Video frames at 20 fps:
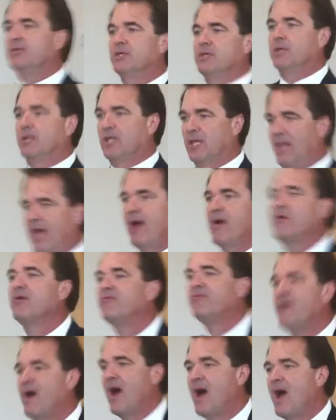to
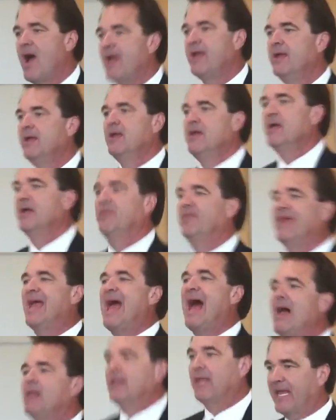clarify the
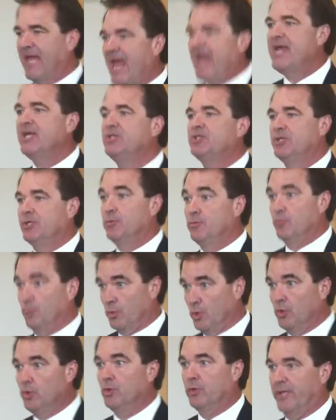allocation
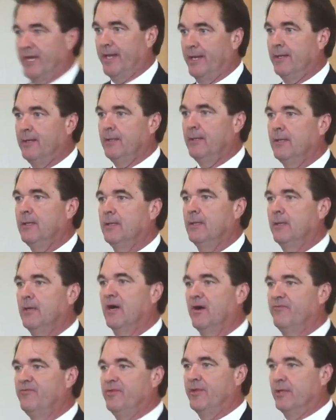ruling
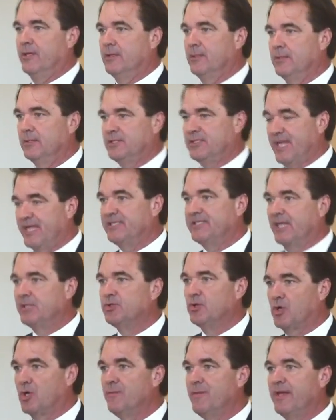of the State
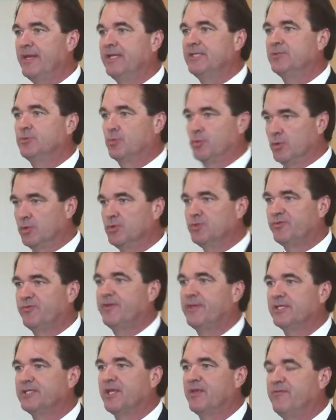Central Committee's rules for
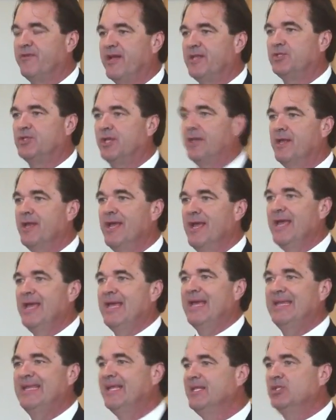this convention.
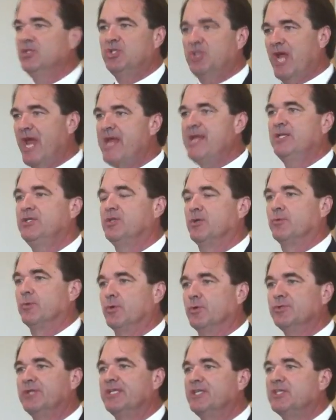It didn't change the
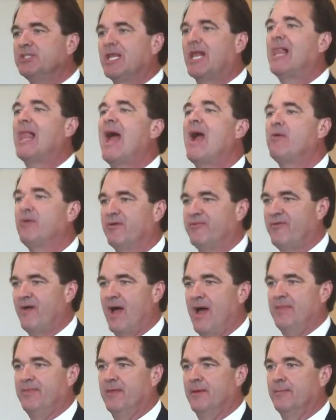rules, it just
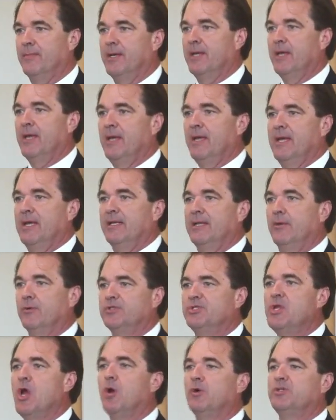clarified them. There
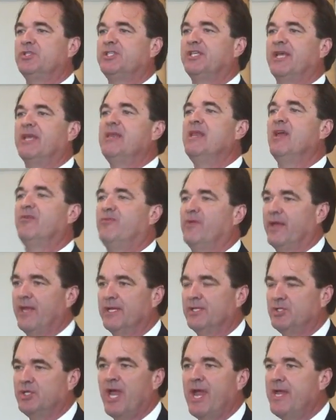was no
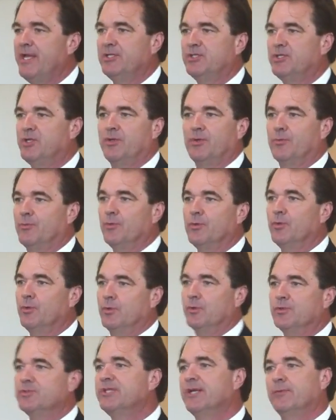significant change to the
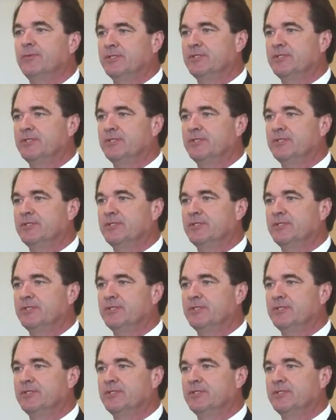rules.